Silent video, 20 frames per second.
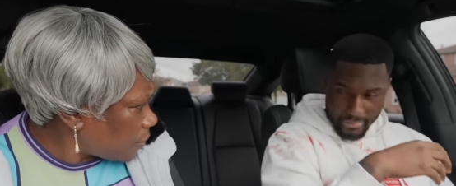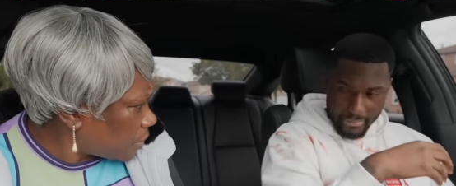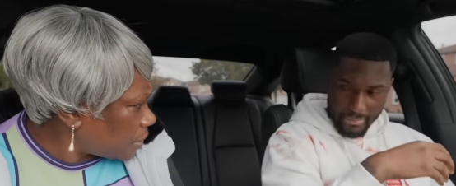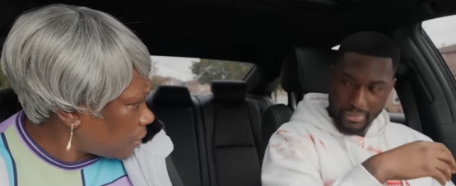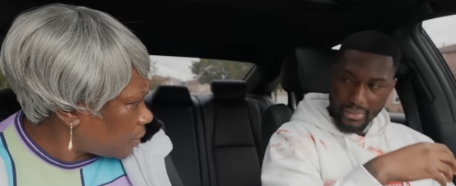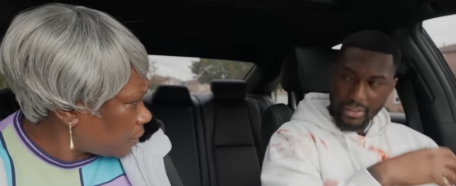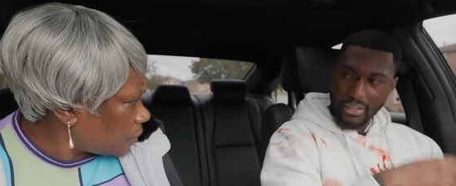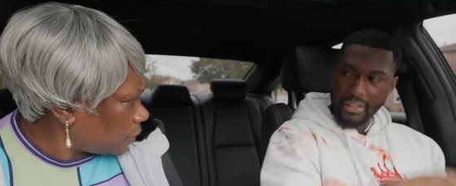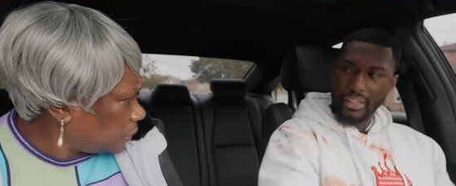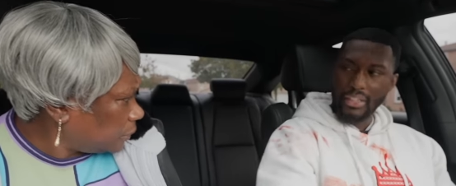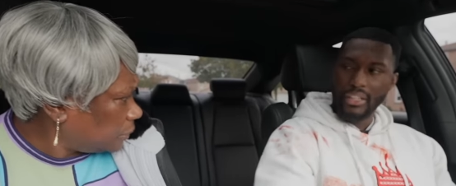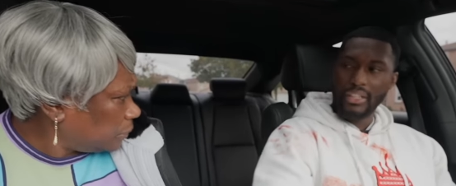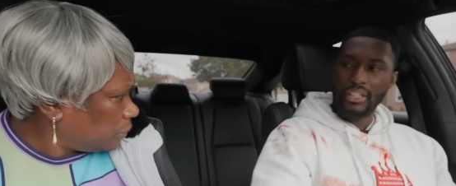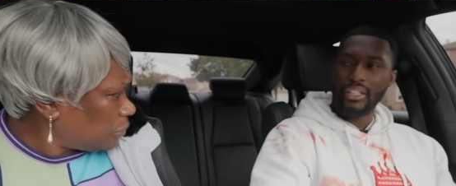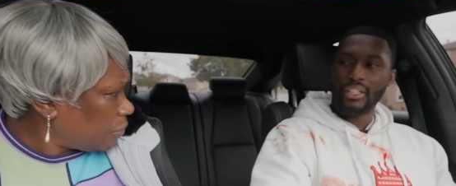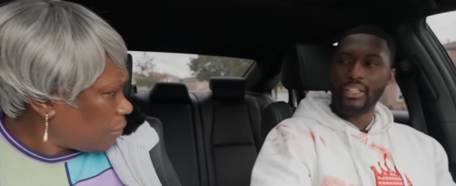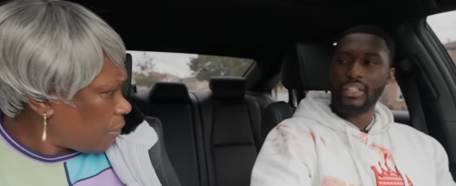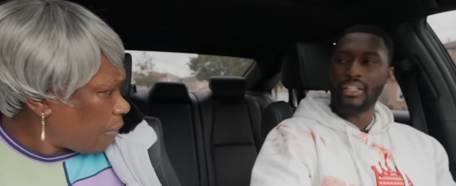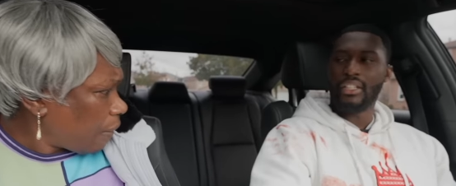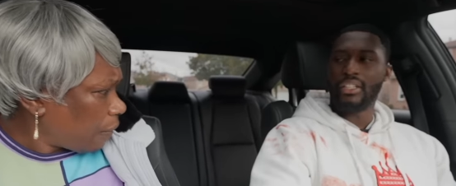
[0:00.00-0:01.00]
Speaker 1: with you?
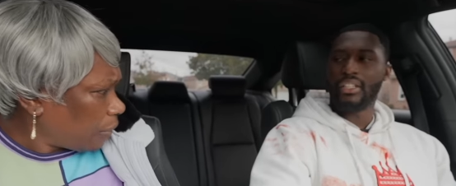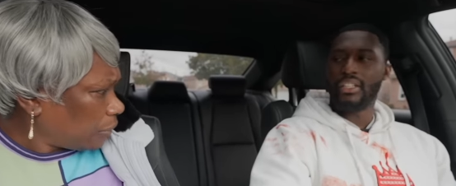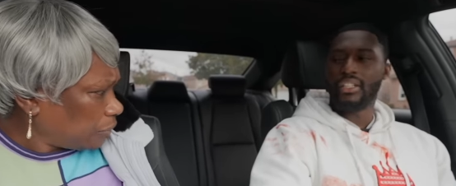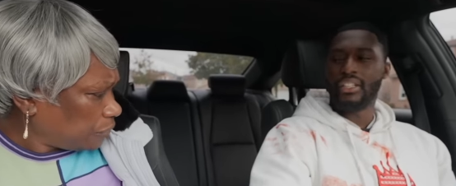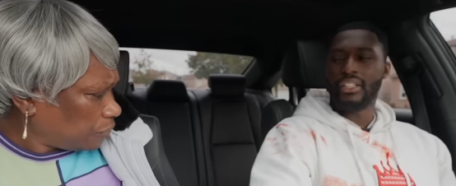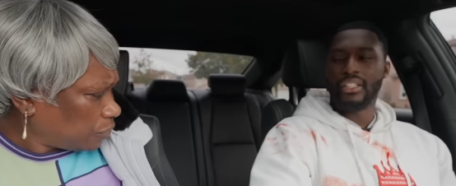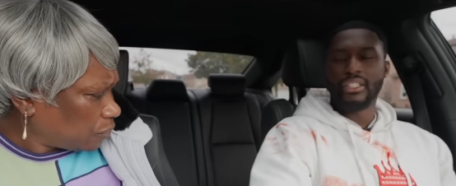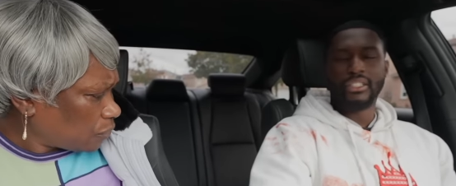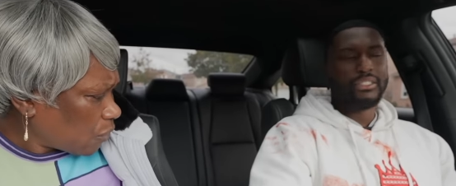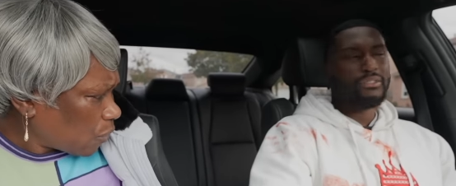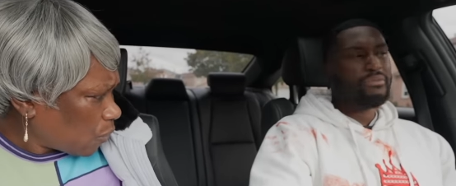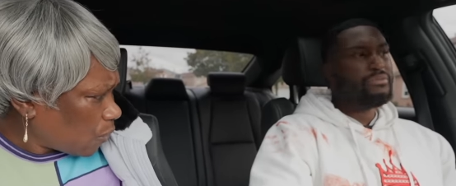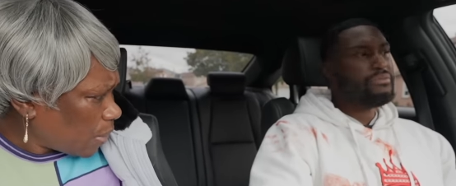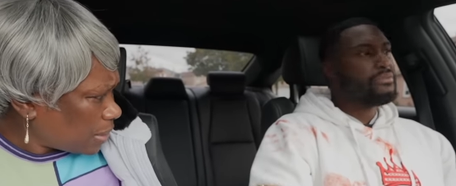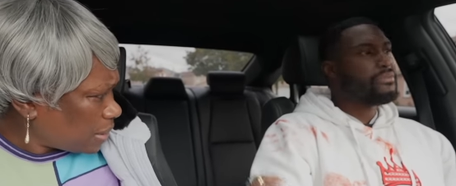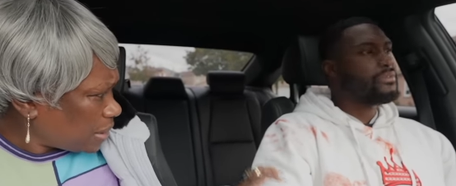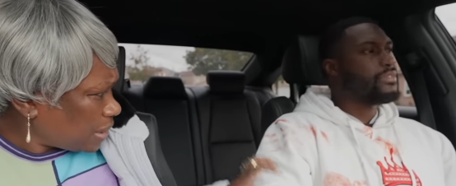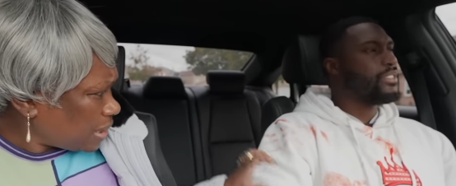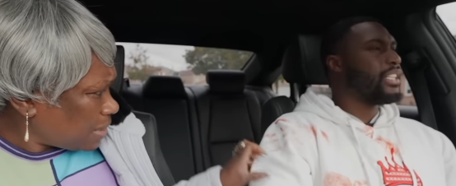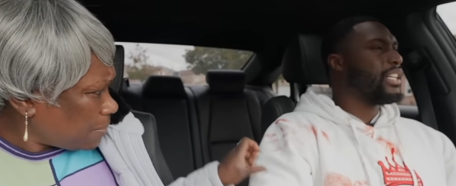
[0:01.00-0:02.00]

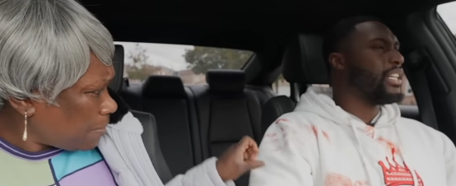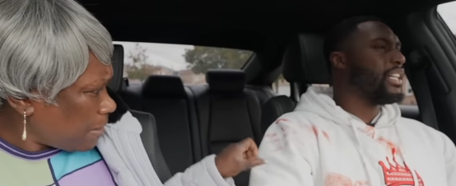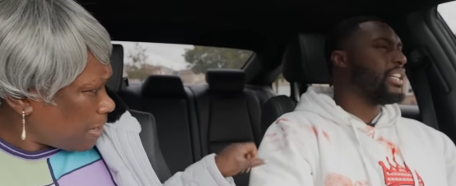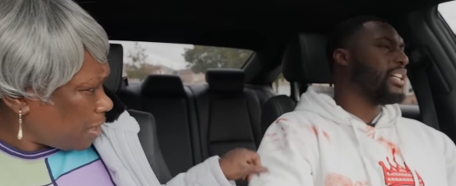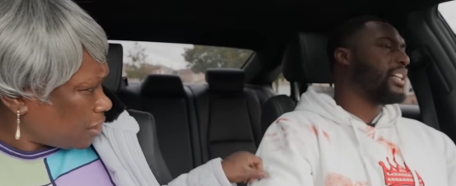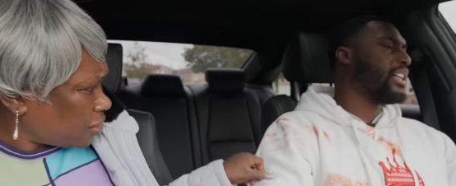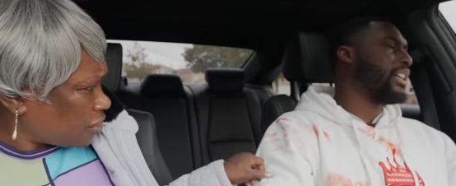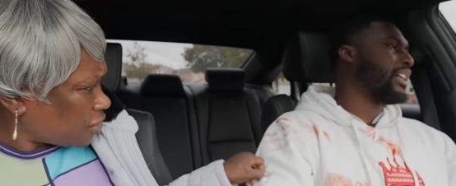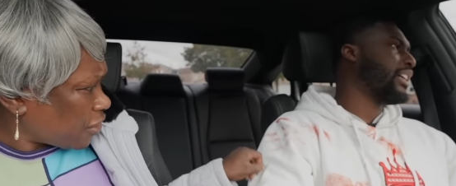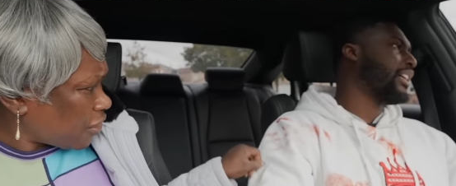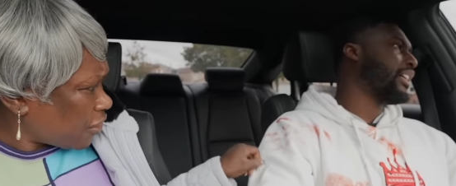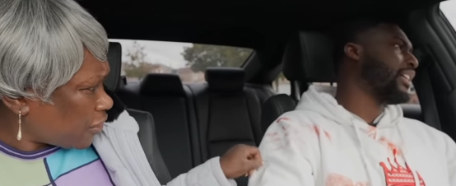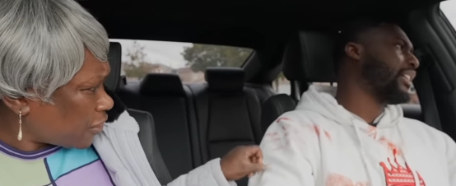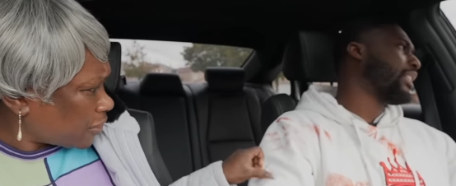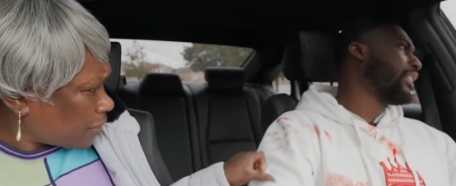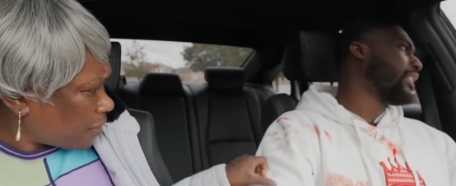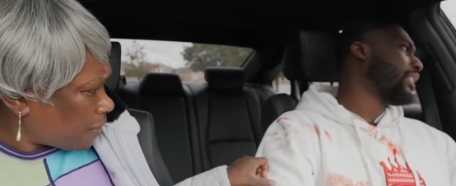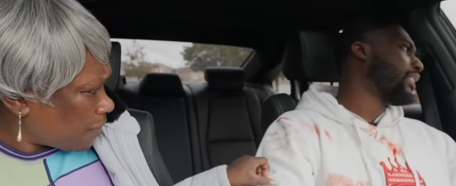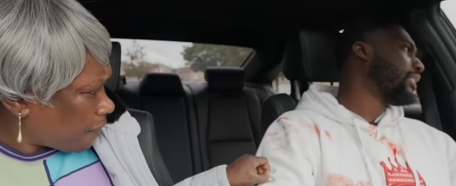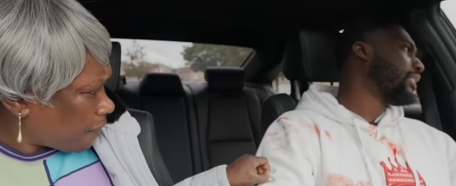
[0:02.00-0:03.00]
What's this for your shirt?